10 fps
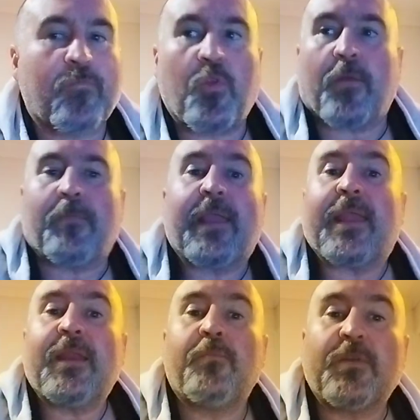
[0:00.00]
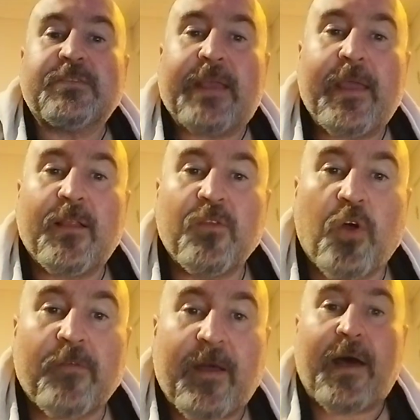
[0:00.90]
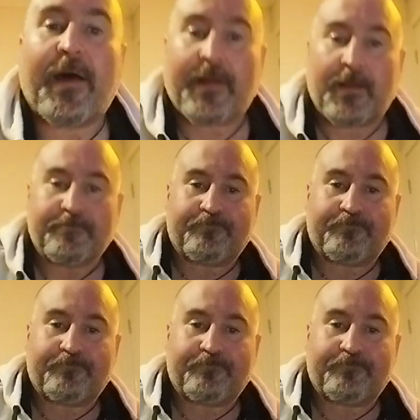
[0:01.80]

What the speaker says: make anybody's life harder.